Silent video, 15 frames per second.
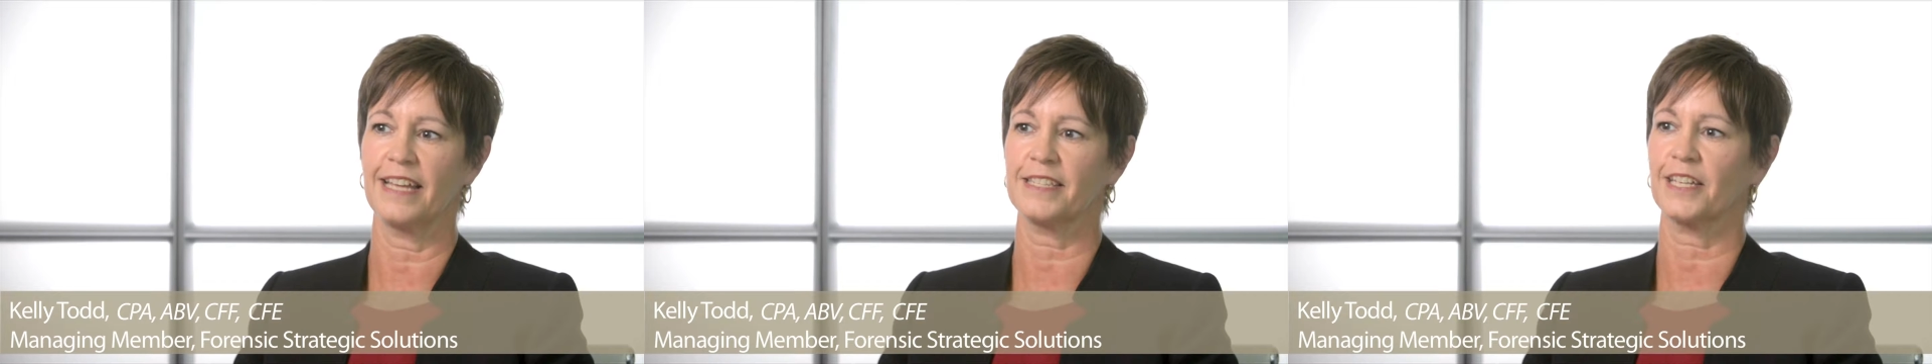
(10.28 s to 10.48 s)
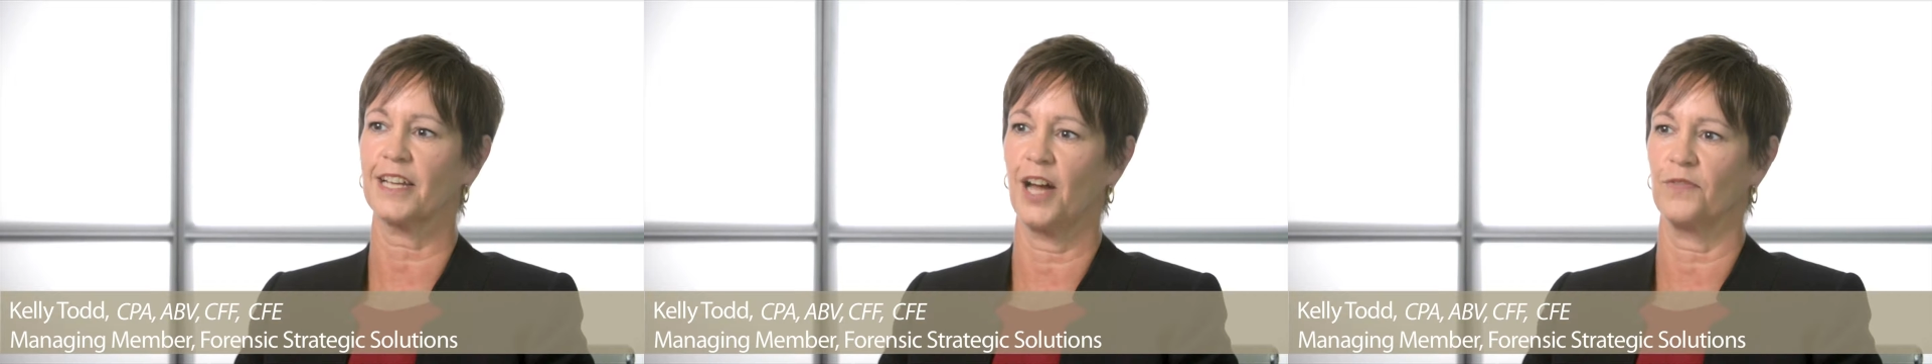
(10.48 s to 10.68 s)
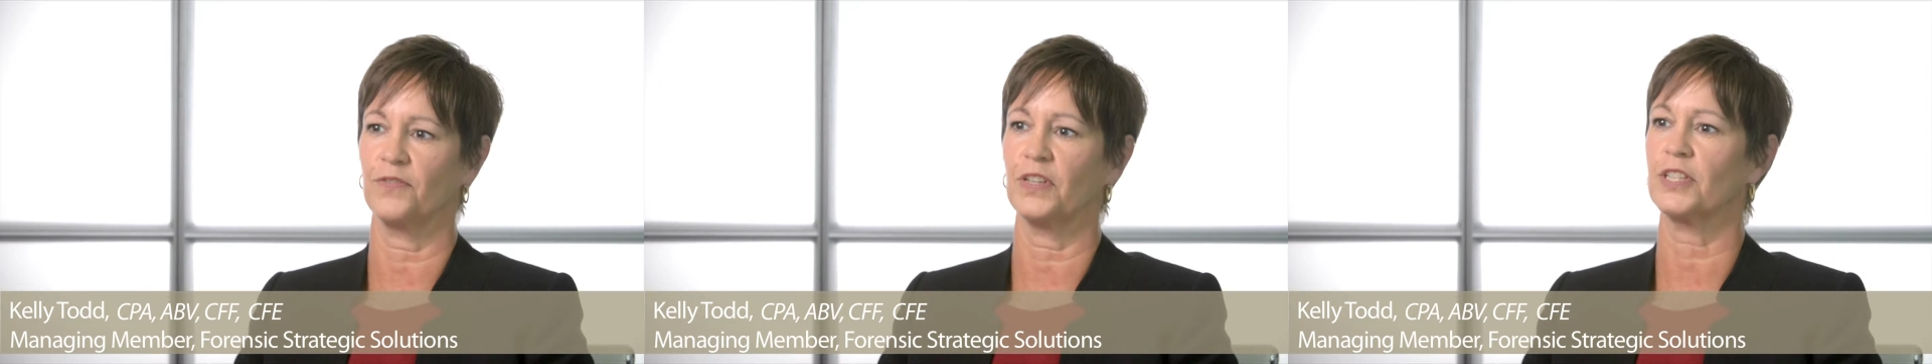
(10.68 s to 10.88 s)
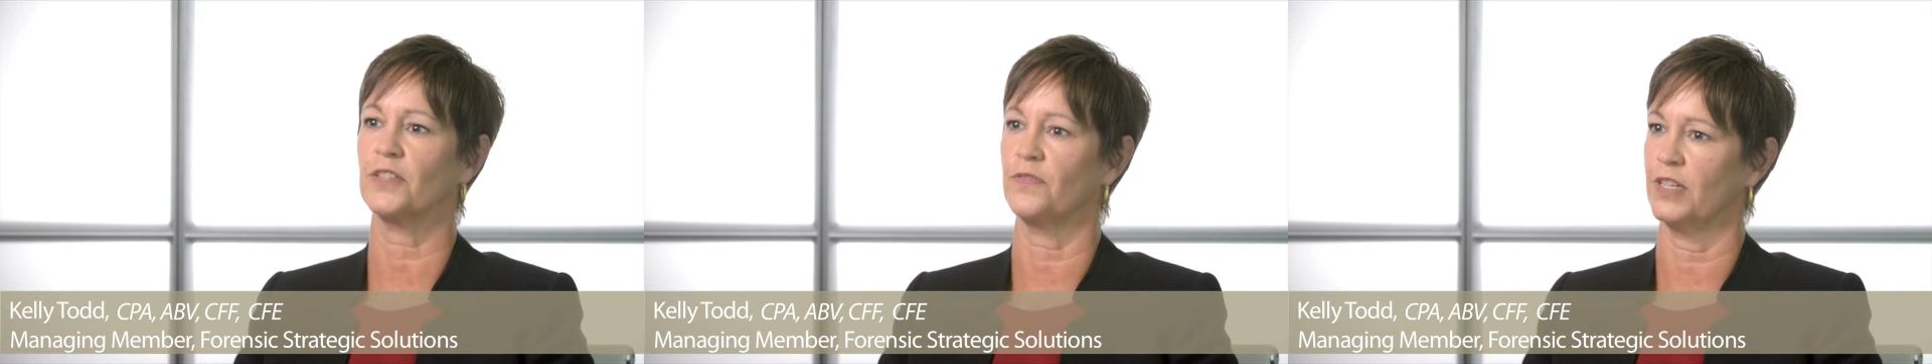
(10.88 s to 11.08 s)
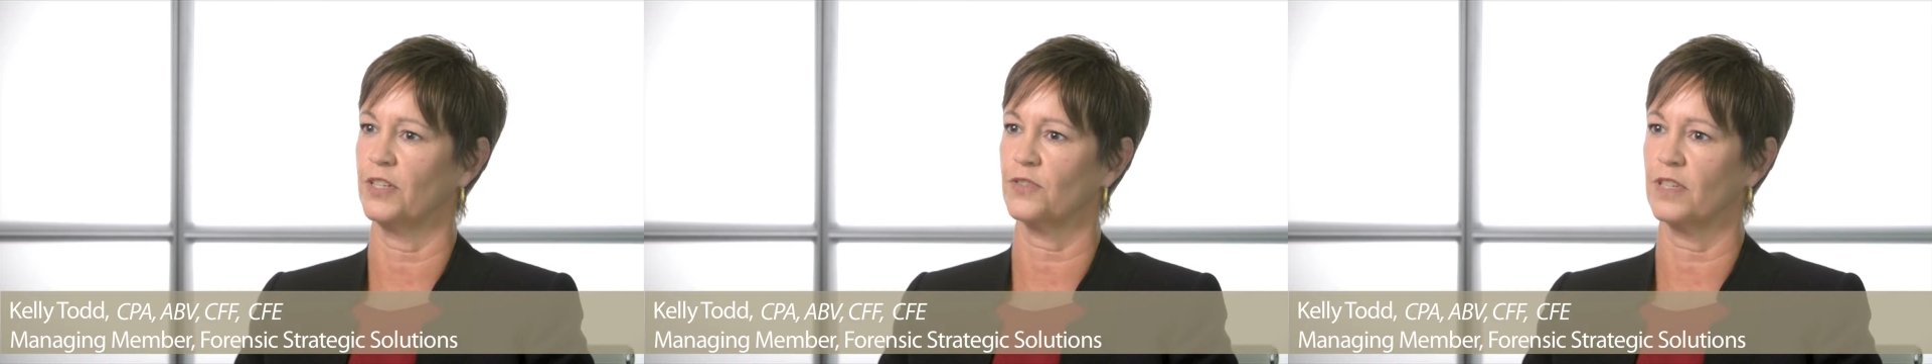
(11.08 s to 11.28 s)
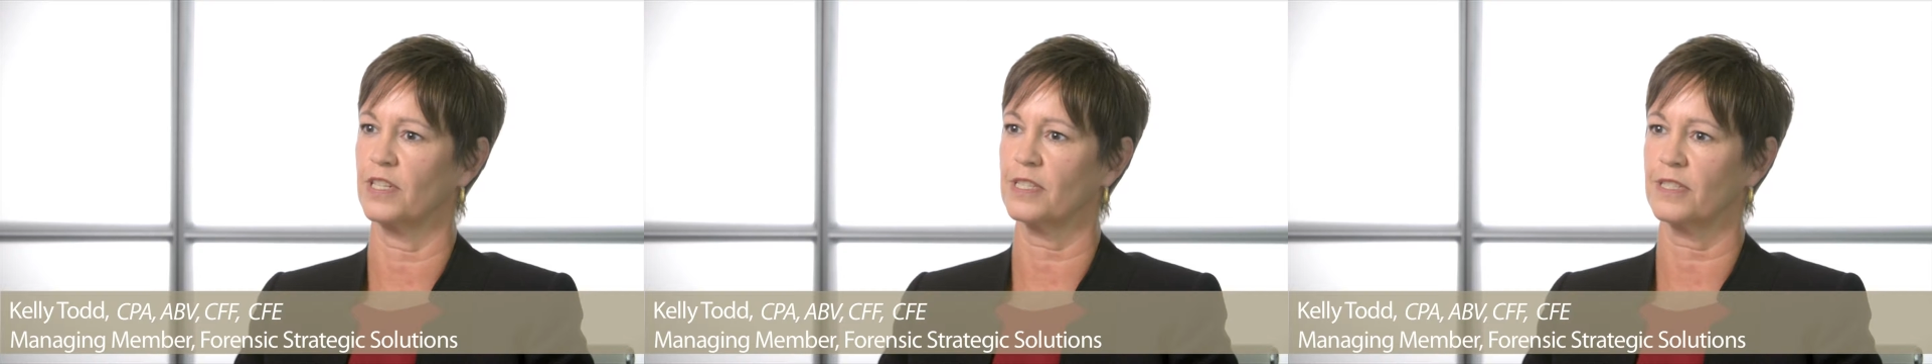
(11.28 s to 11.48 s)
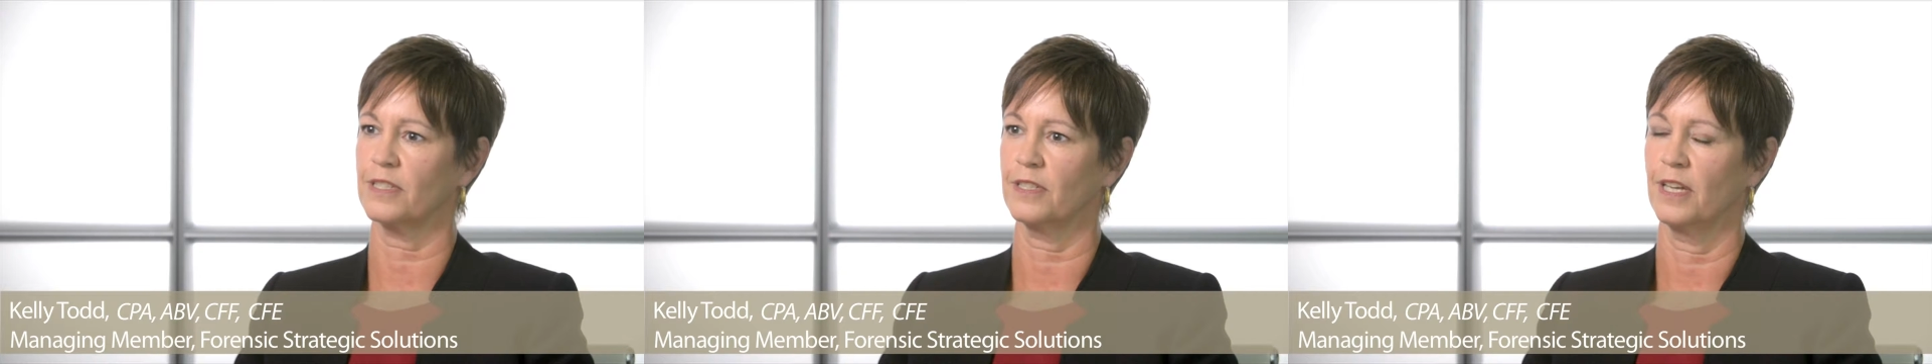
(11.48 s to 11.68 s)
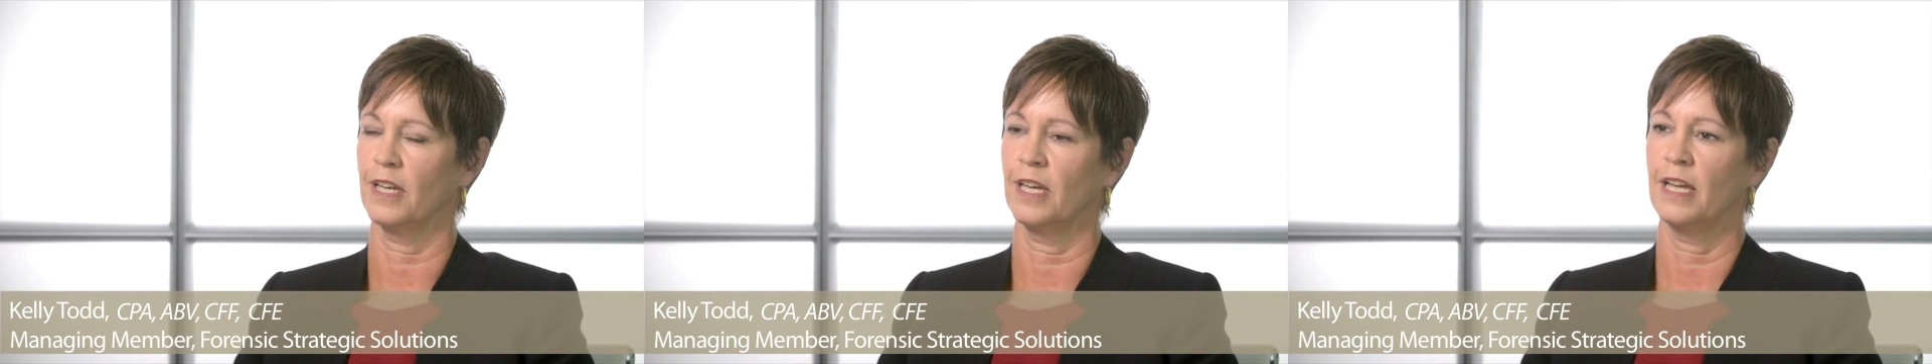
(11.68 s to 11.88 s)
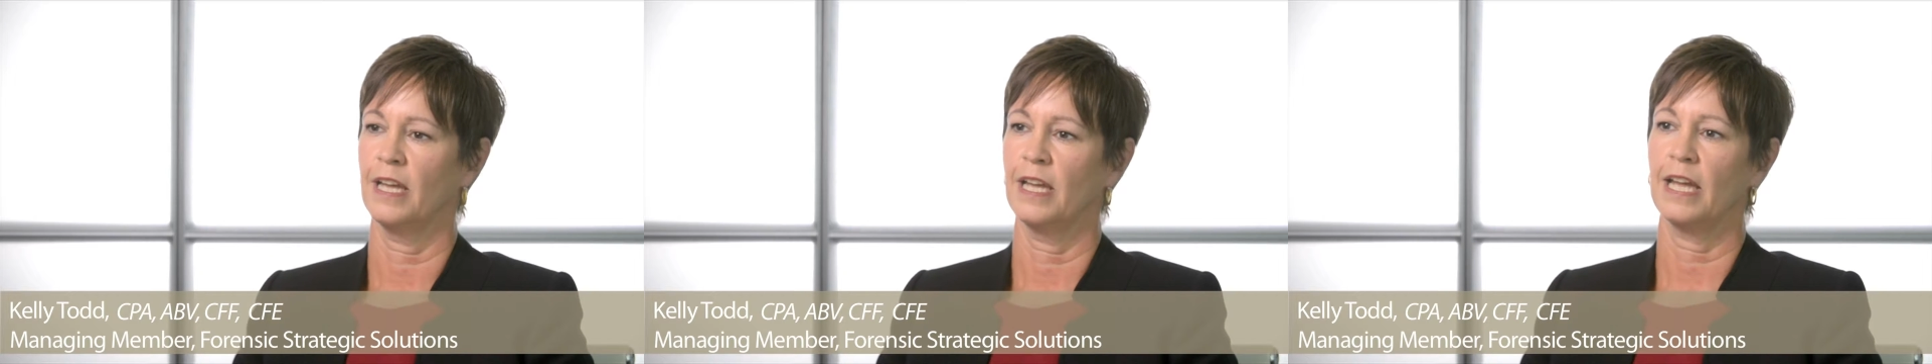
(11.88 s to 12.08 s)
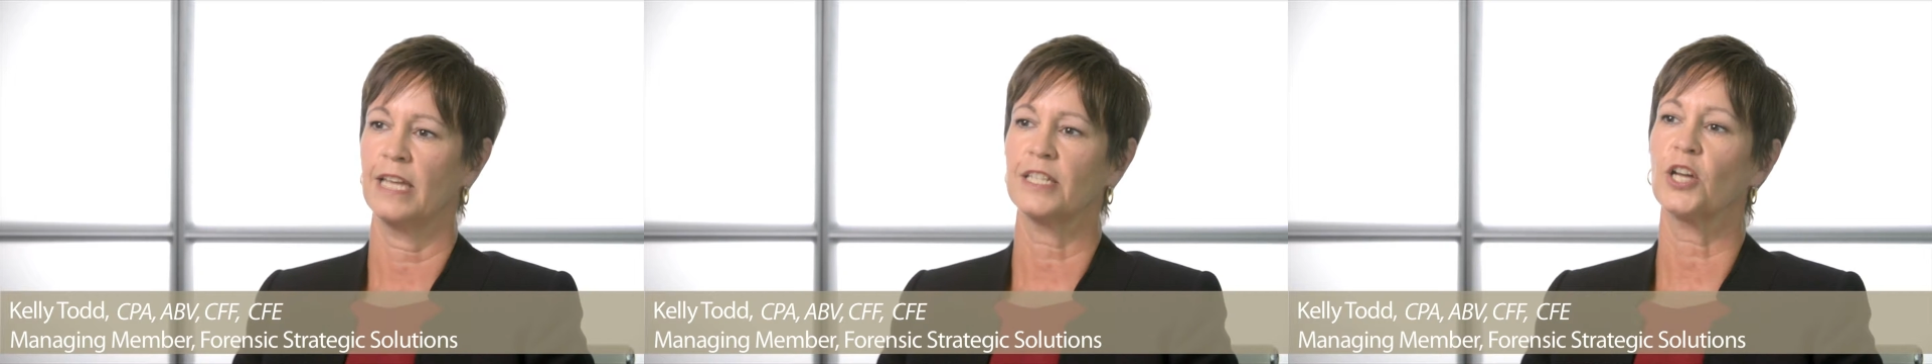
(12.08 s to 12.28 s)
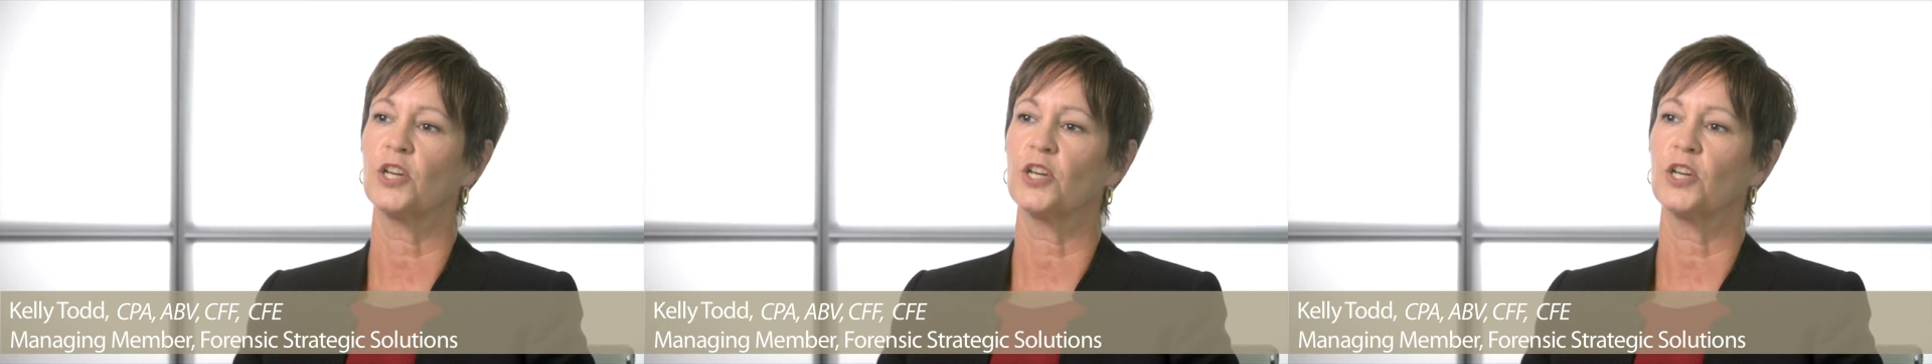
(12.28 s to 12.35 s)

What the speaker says: a conflict of interest. And to